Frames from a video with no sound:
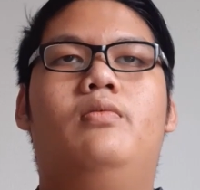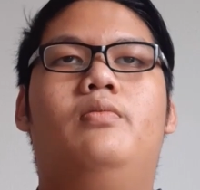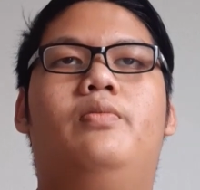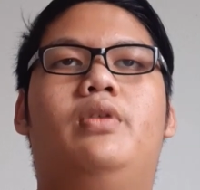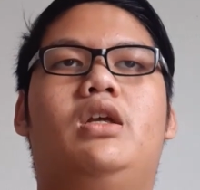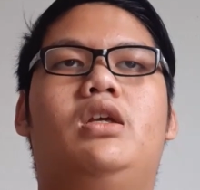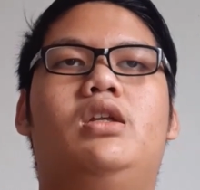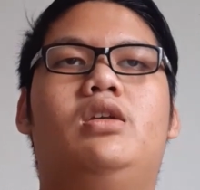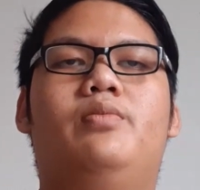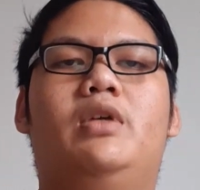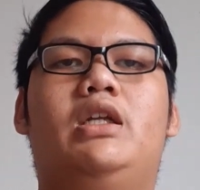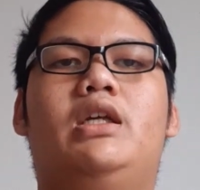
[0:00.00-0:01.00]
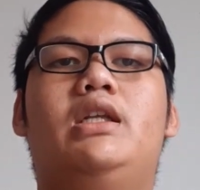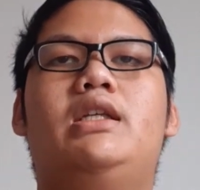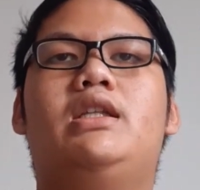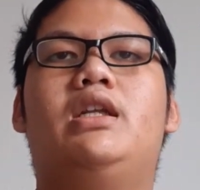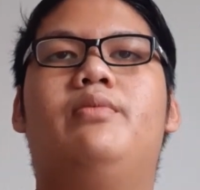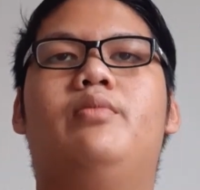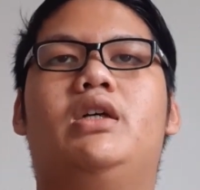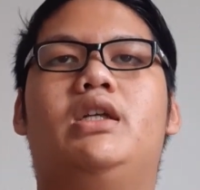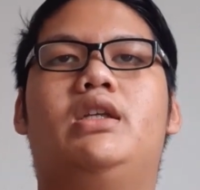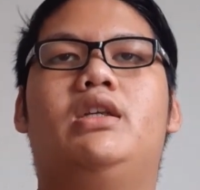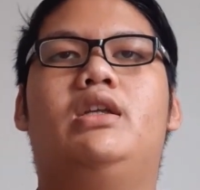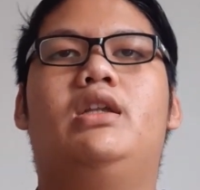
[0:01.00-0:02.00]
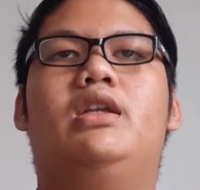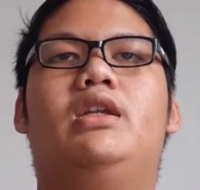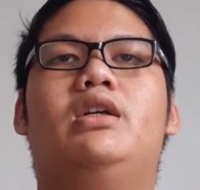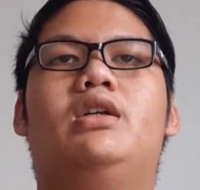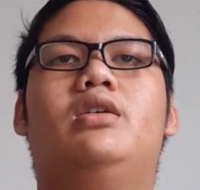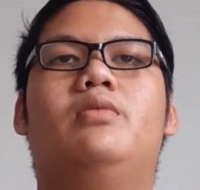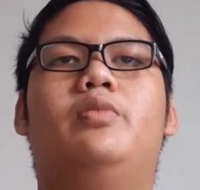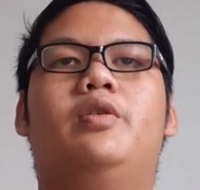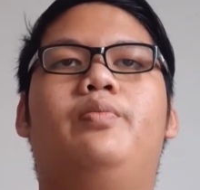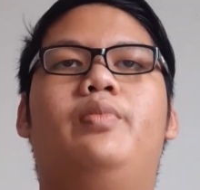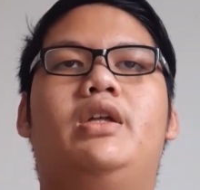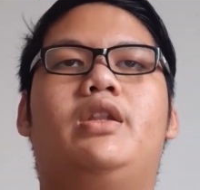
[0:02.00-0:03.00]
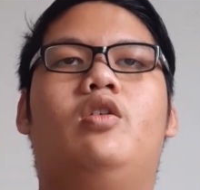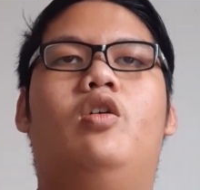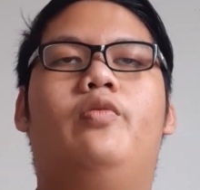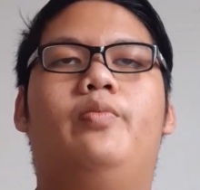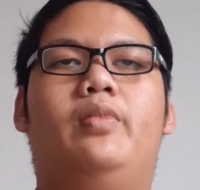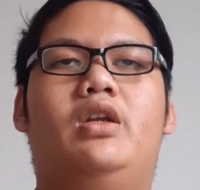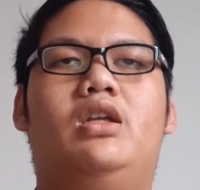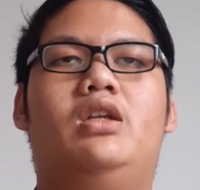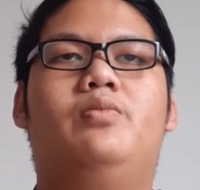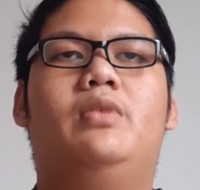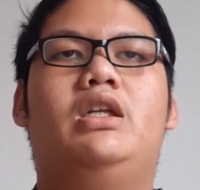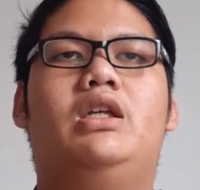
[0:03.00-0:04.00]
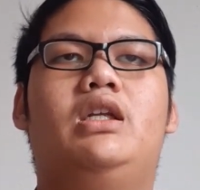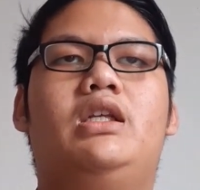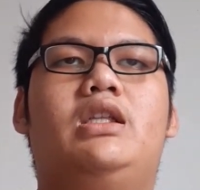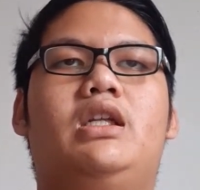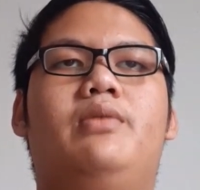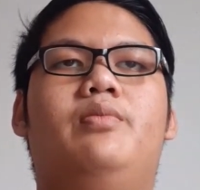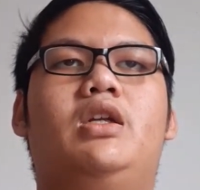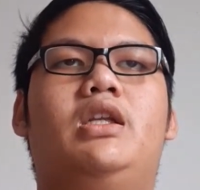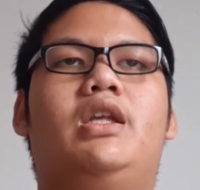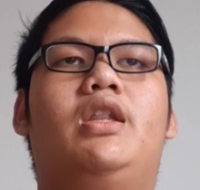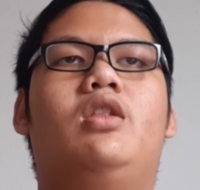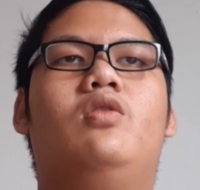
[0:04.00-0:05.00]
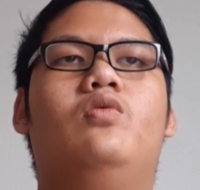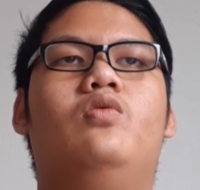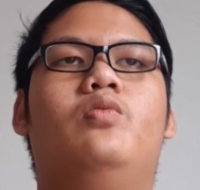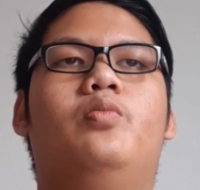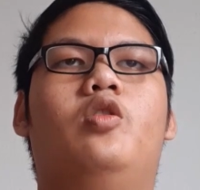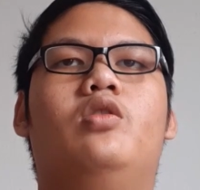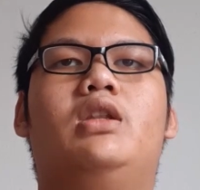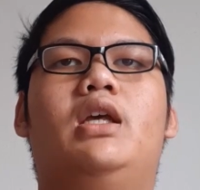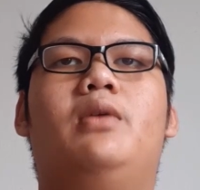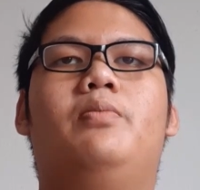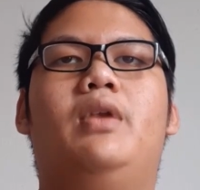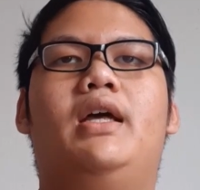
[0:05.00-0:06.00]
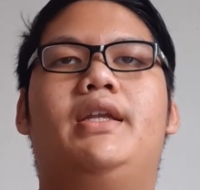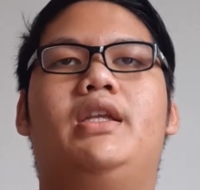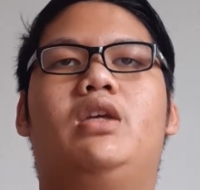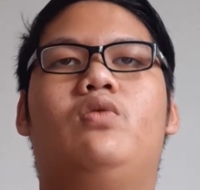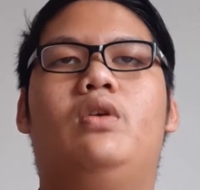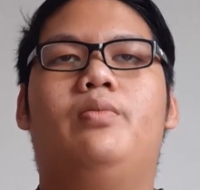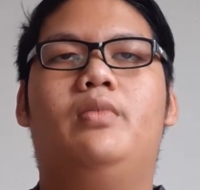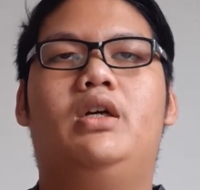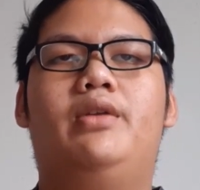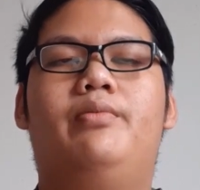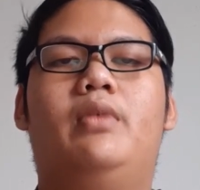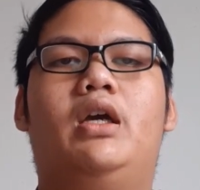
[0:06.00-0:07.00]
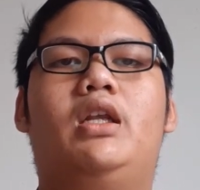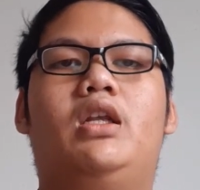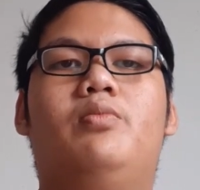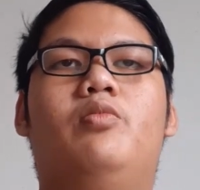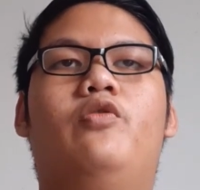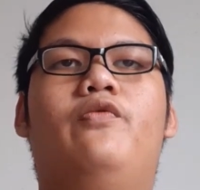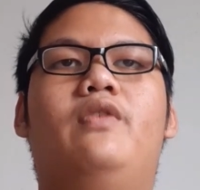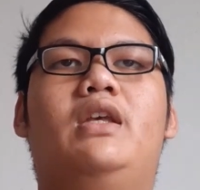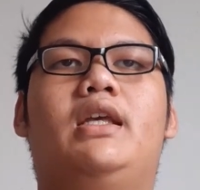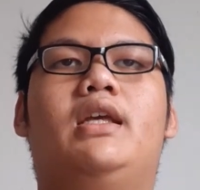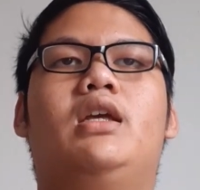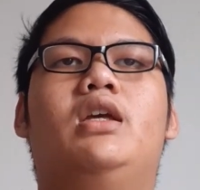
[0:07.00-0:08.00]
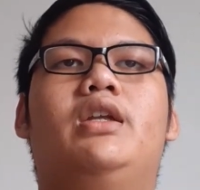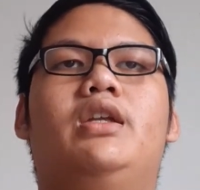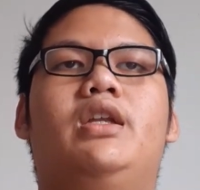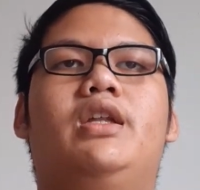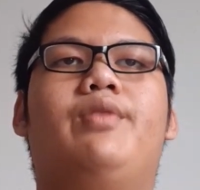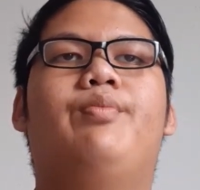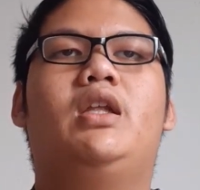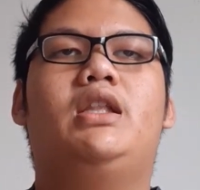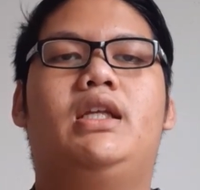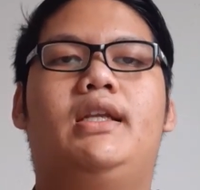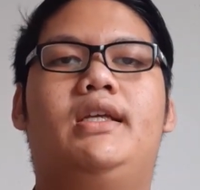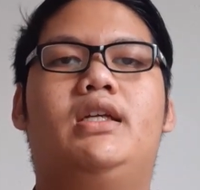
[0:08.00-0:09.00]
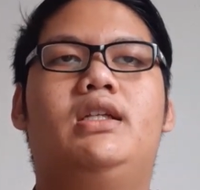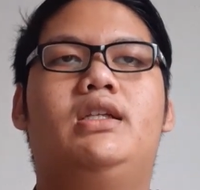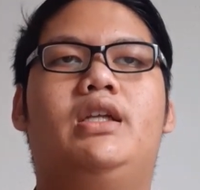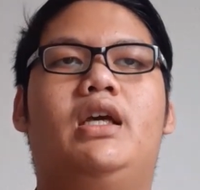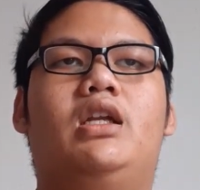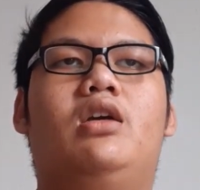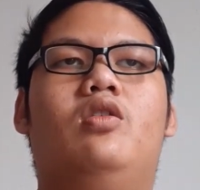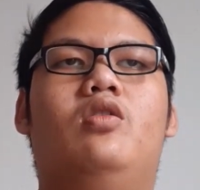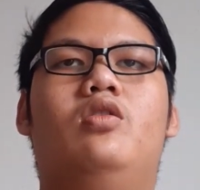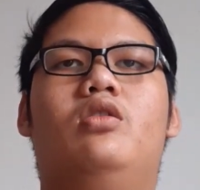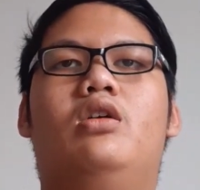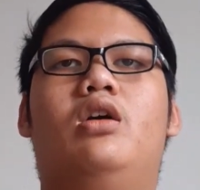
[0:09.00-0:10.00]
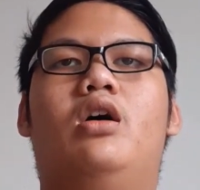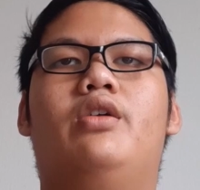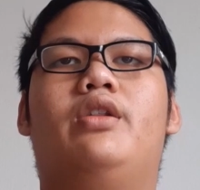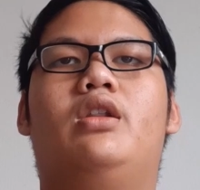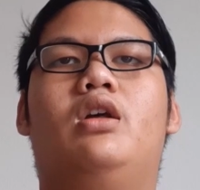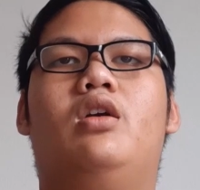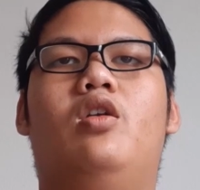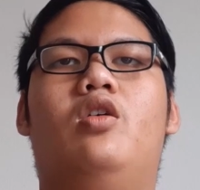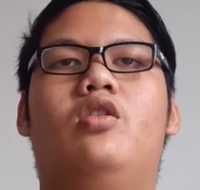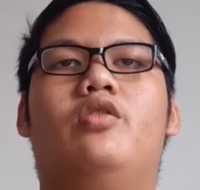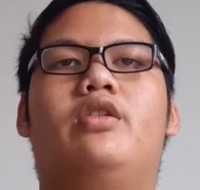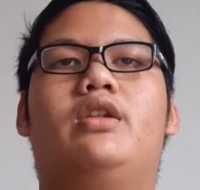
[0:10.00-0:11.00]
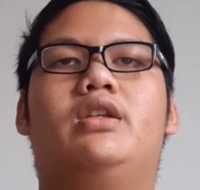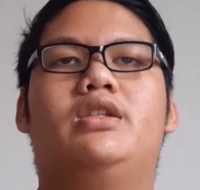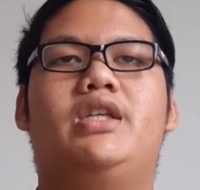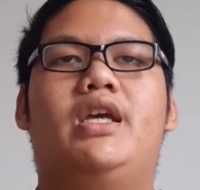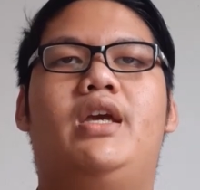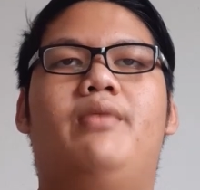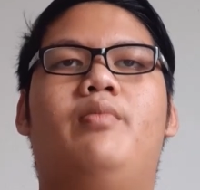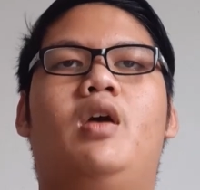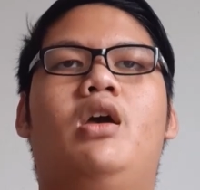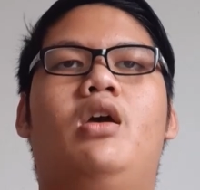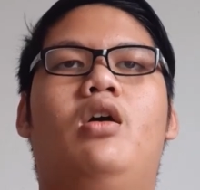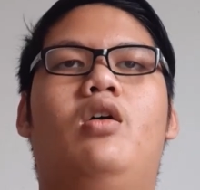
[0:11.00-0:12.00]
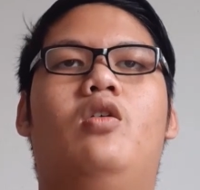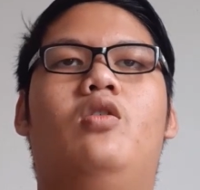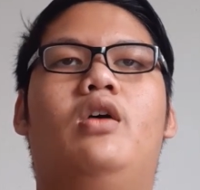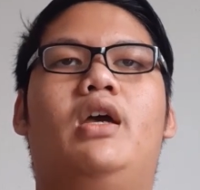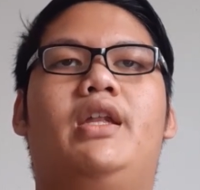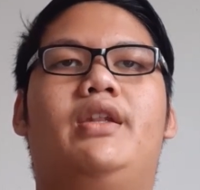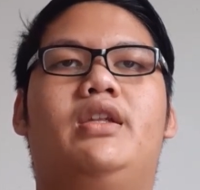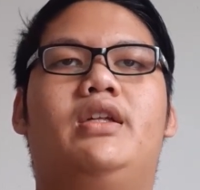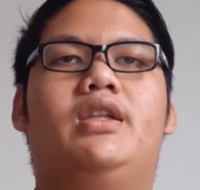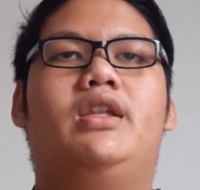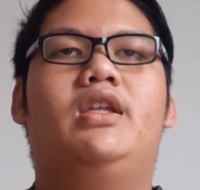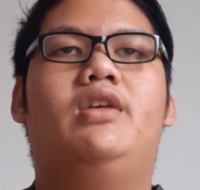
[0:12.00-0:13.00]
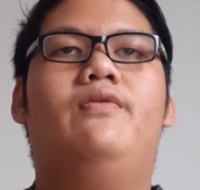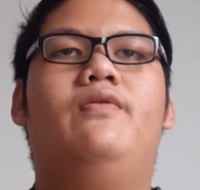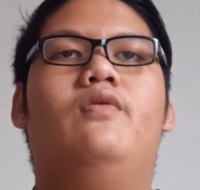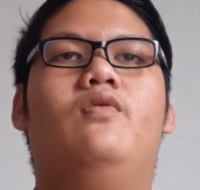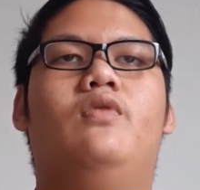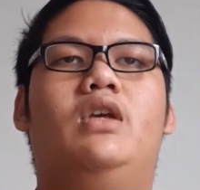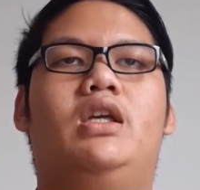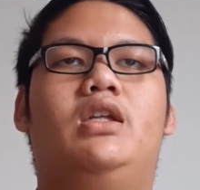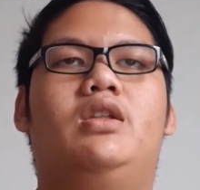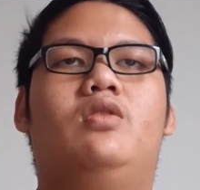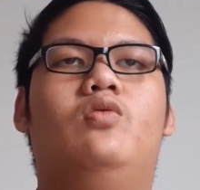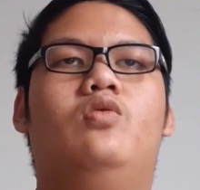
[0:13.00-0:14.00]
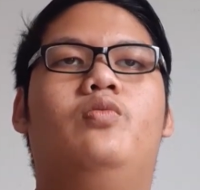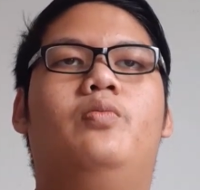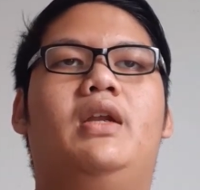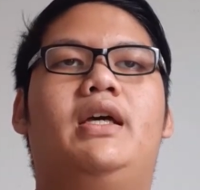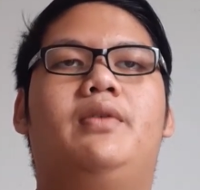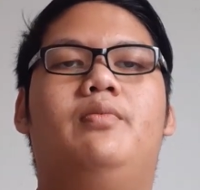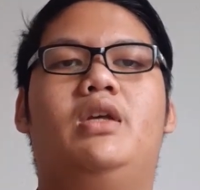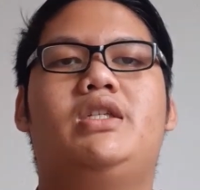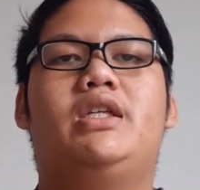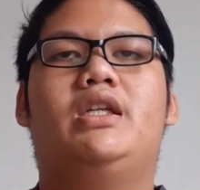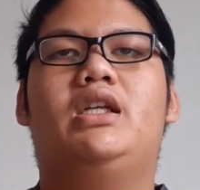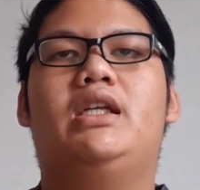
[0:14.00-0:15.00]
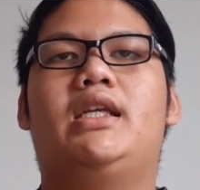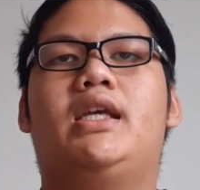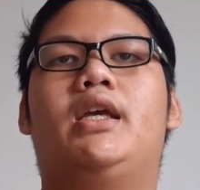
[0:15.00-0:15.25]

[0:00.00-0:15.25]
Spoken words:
Preliminary treatment is the purpose of preliminary treatment is to protect plant equipment by removing this material that could cause clogs, jam or excessive wear to plant machinery.